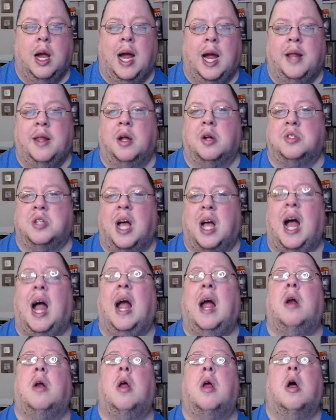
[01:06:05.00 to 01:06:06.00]
And they're
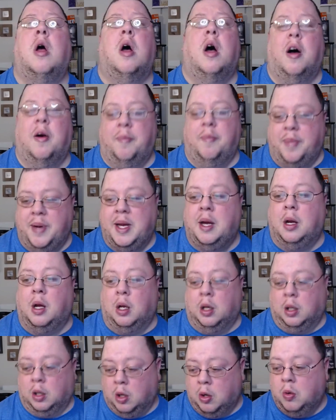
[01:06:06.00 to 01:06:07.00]
tired of being
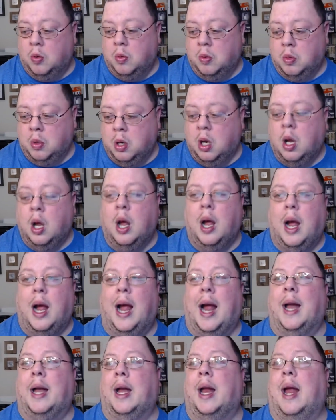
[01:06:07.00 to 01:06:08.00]
alone
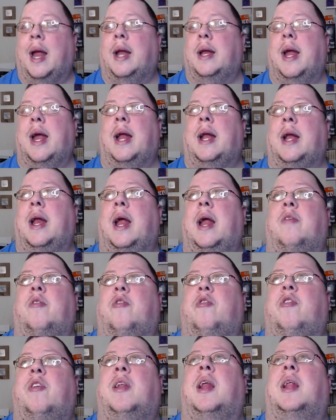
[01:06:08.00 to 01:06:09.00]
and
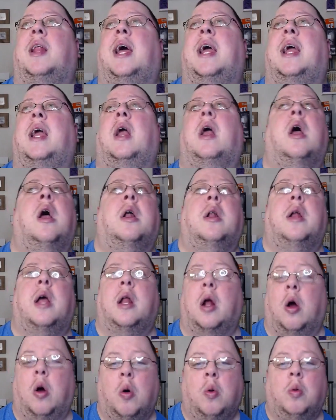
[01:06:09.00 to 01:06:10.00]
feeling like they're
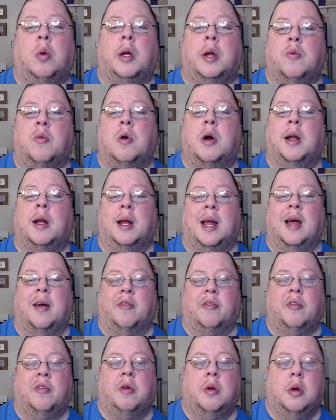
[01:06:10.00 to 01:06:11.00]
the only one
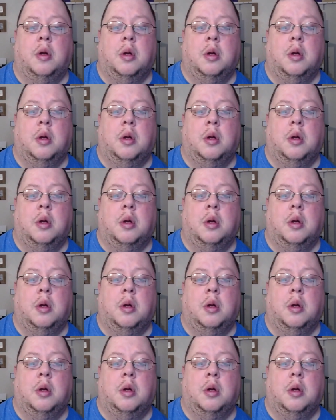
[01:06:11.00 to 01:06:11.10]
left.